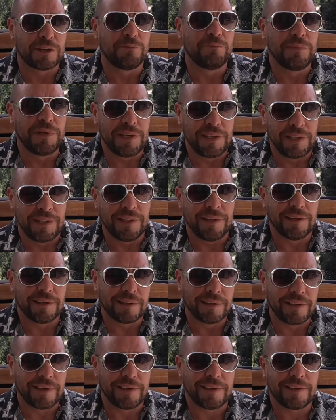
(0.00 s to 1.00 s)
me,
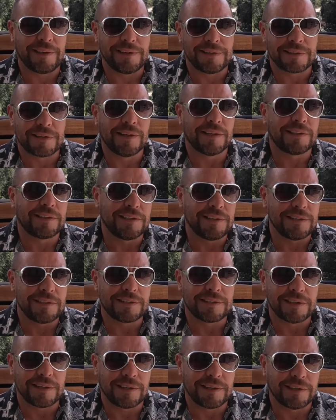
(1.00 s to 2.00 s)
like he's got
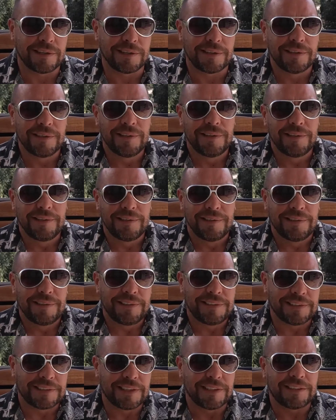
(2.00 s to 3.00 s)
these
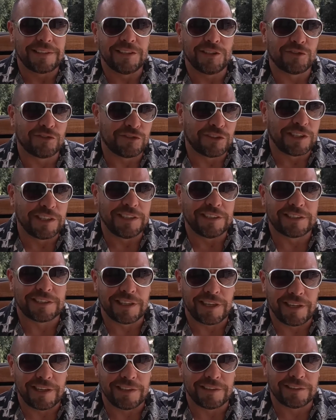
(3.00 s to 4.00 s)
funny
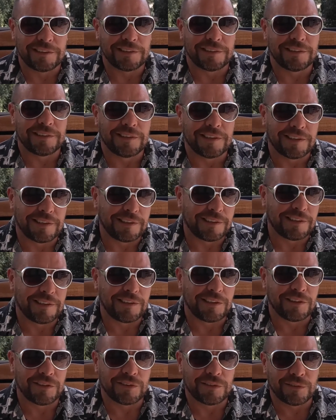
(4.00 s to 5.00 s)
sayings, and
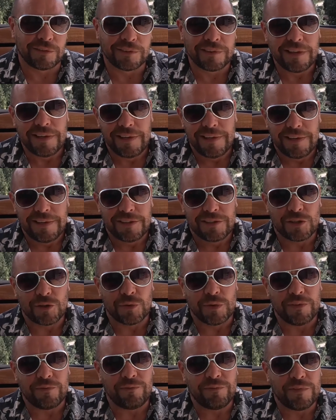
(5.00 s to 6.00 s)
so
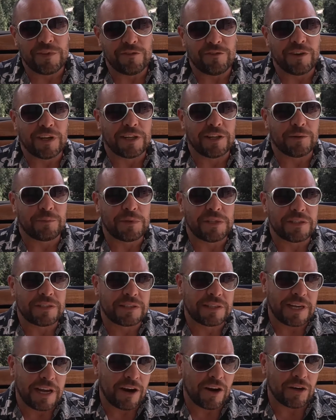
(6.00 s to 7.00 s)
we developed
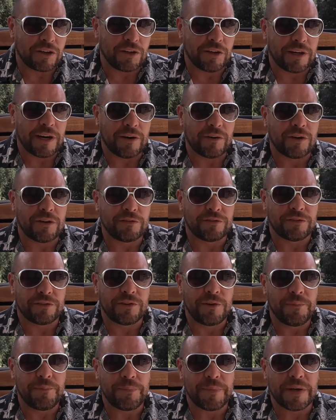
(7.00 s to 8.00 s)
this character out of
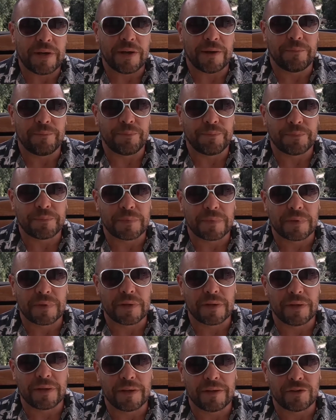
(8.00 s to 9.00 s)

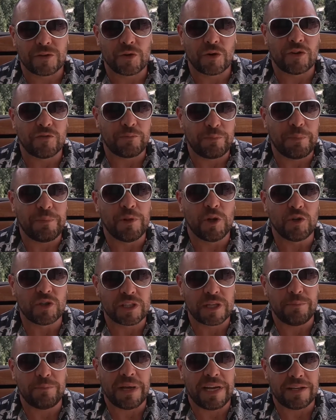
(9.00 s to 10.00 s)
sort of
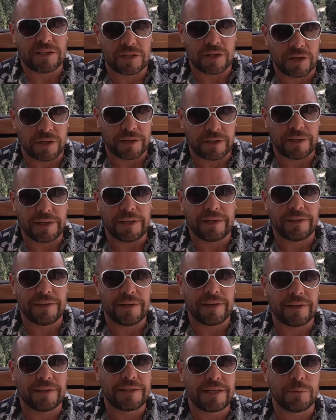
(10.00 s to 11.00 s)
loosely based on a
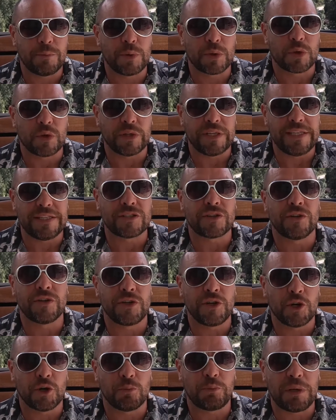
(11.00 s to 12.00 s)
typical
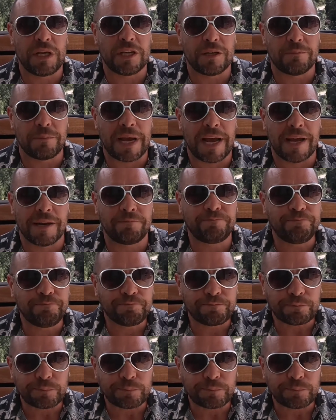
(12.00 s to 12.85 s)
Eastern European man.